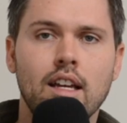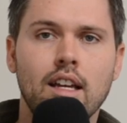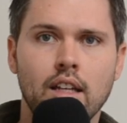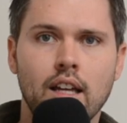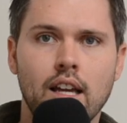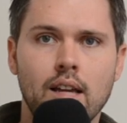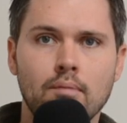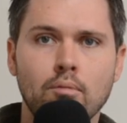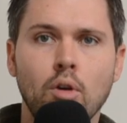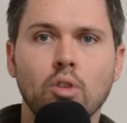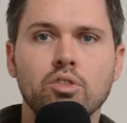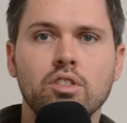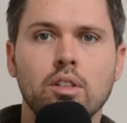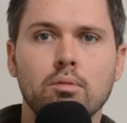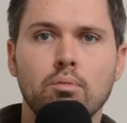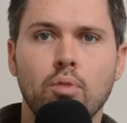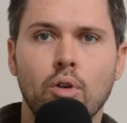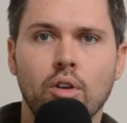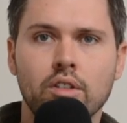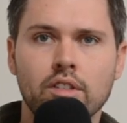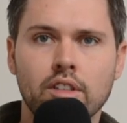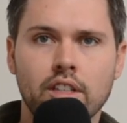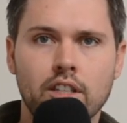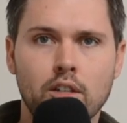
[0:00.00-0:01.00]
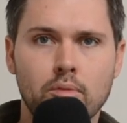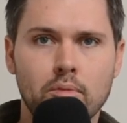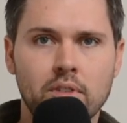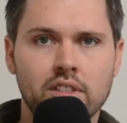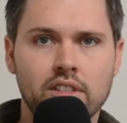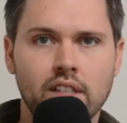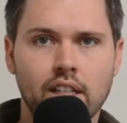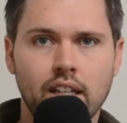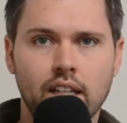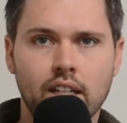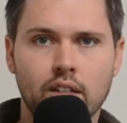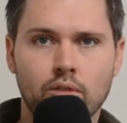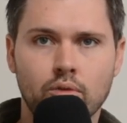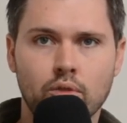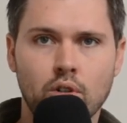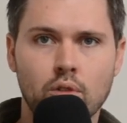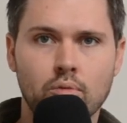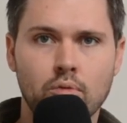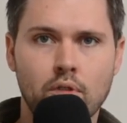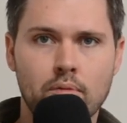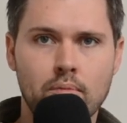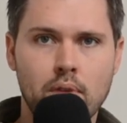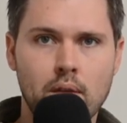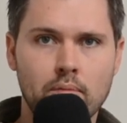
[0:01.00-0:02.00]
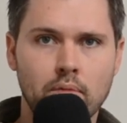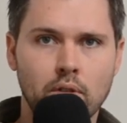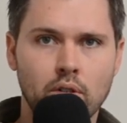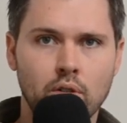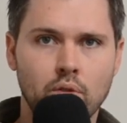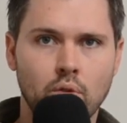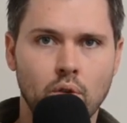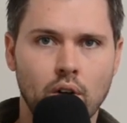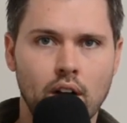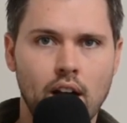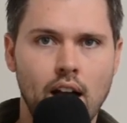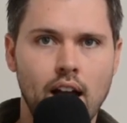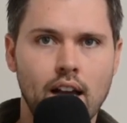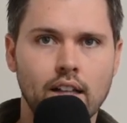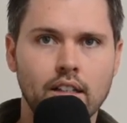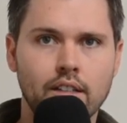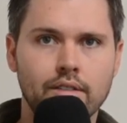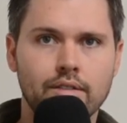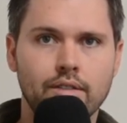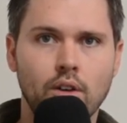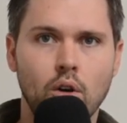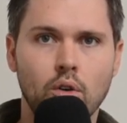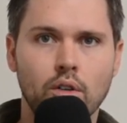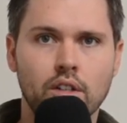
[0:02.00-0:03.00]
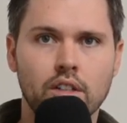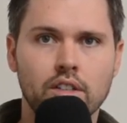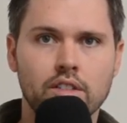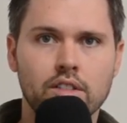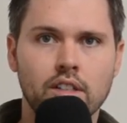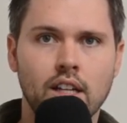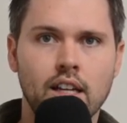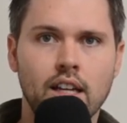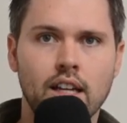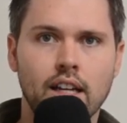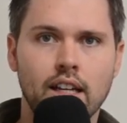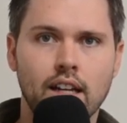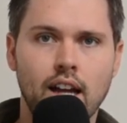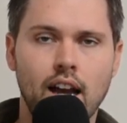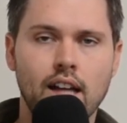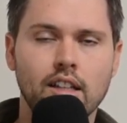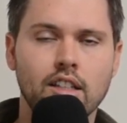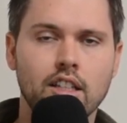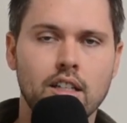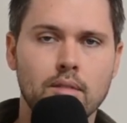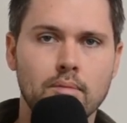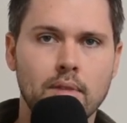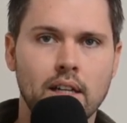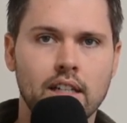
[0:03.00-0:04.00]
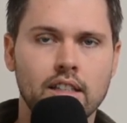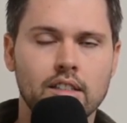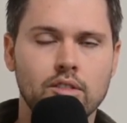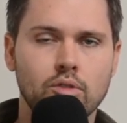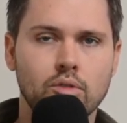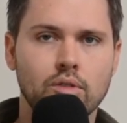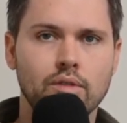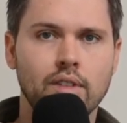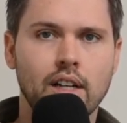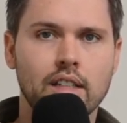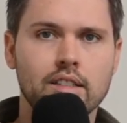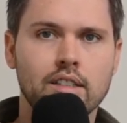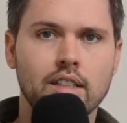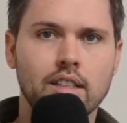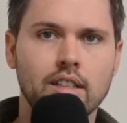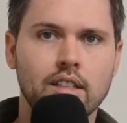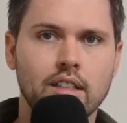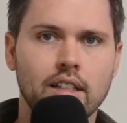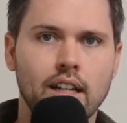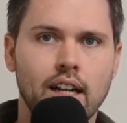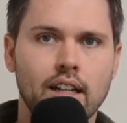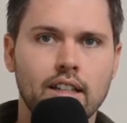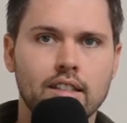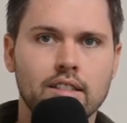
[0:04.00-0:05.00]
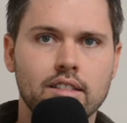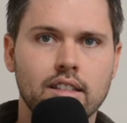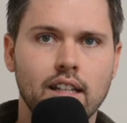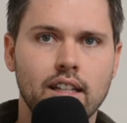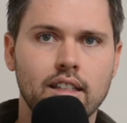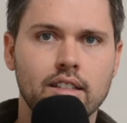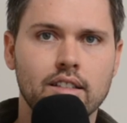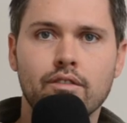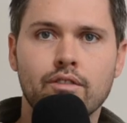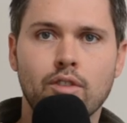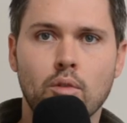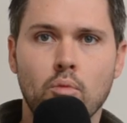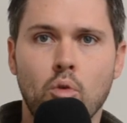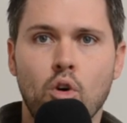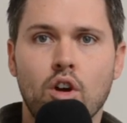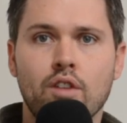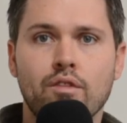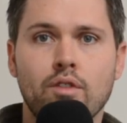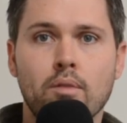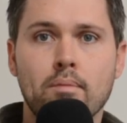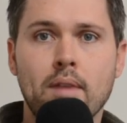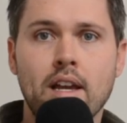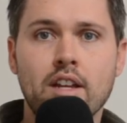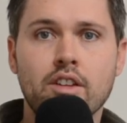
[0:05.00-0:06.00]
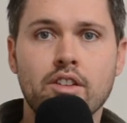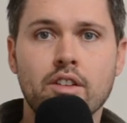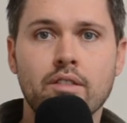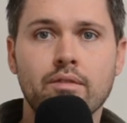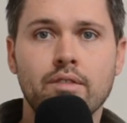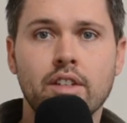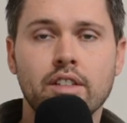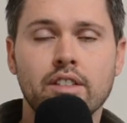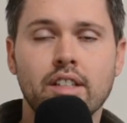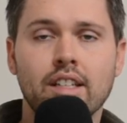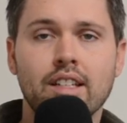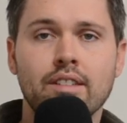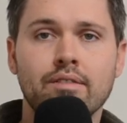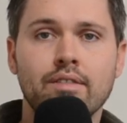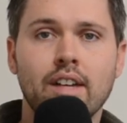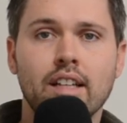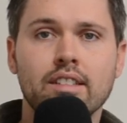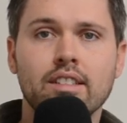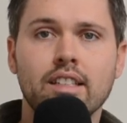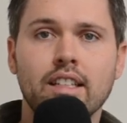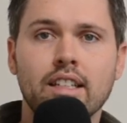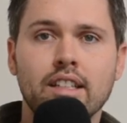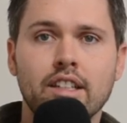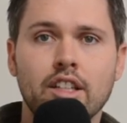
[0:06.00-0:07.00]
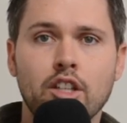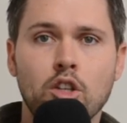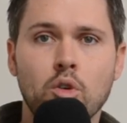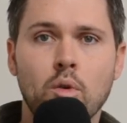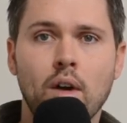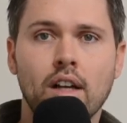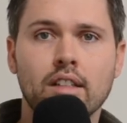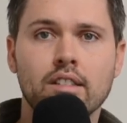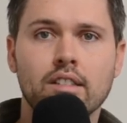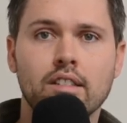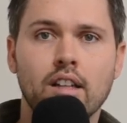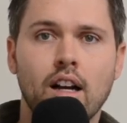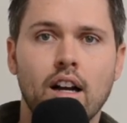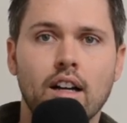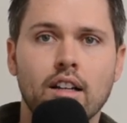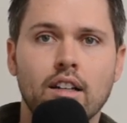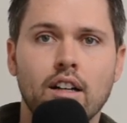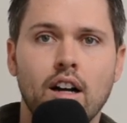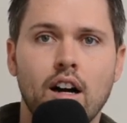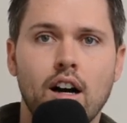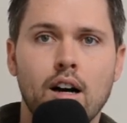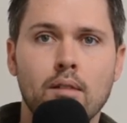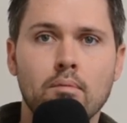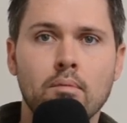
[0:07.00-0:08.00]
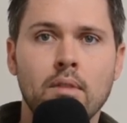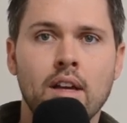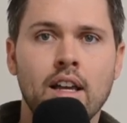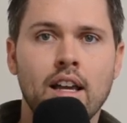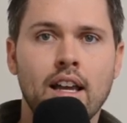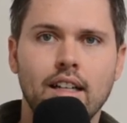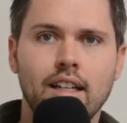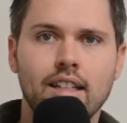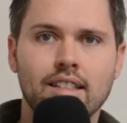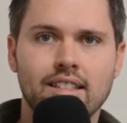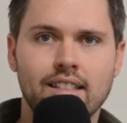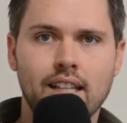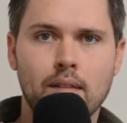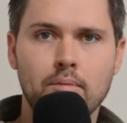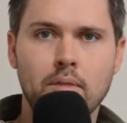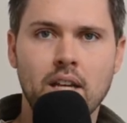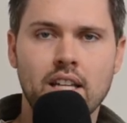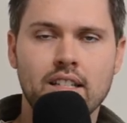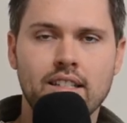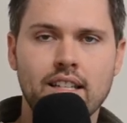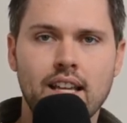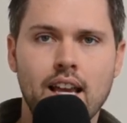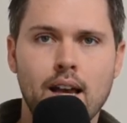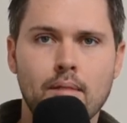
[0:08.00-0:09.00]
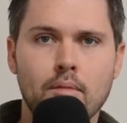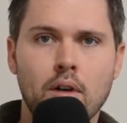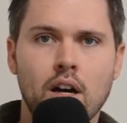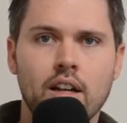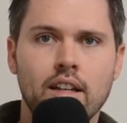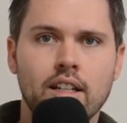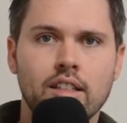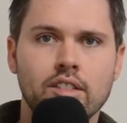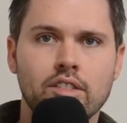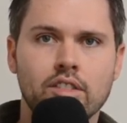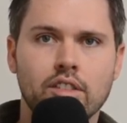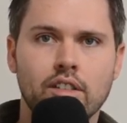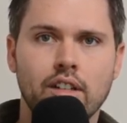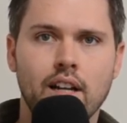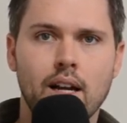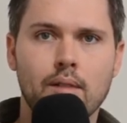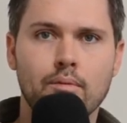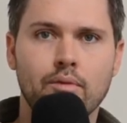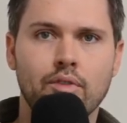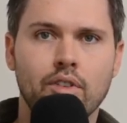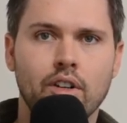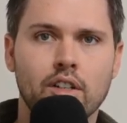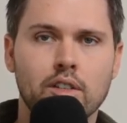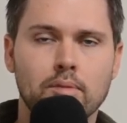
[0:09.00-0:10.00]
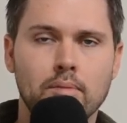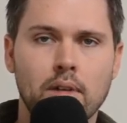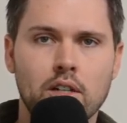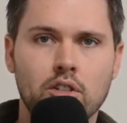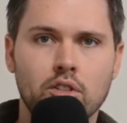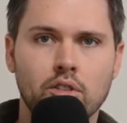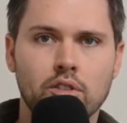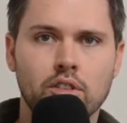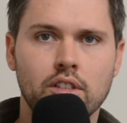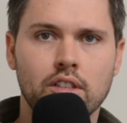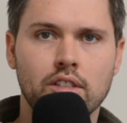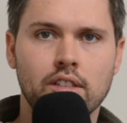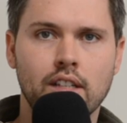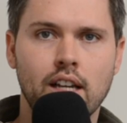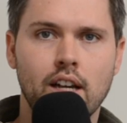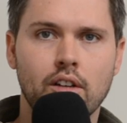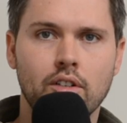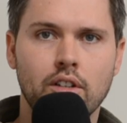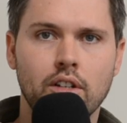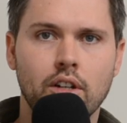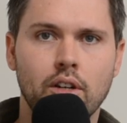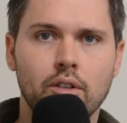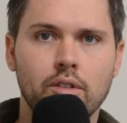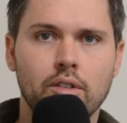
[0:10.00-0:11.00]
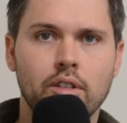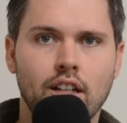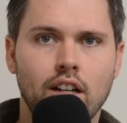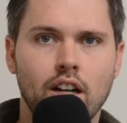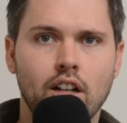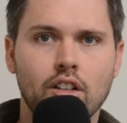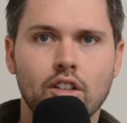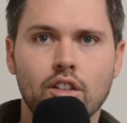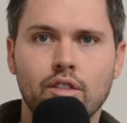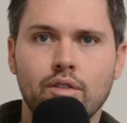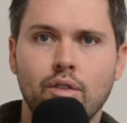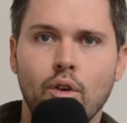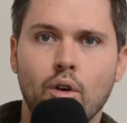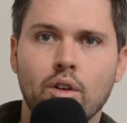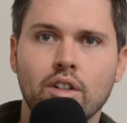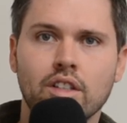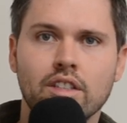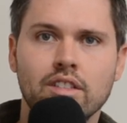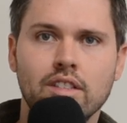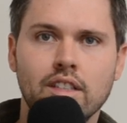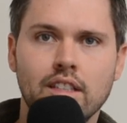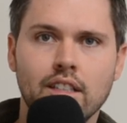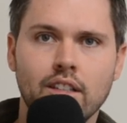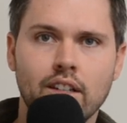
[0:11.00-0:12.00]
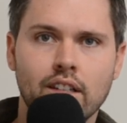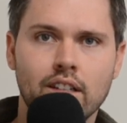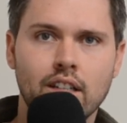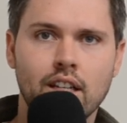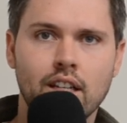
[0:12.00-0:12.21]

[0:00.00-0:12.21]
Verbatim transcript: And most importantly, you'll be sitting in a room with people who are highly focused and highly committed to investing in the United States. For more information, visit investingintheus.com and send me a DM on Instagram for a special discount code. I'll look forward to seeing you at the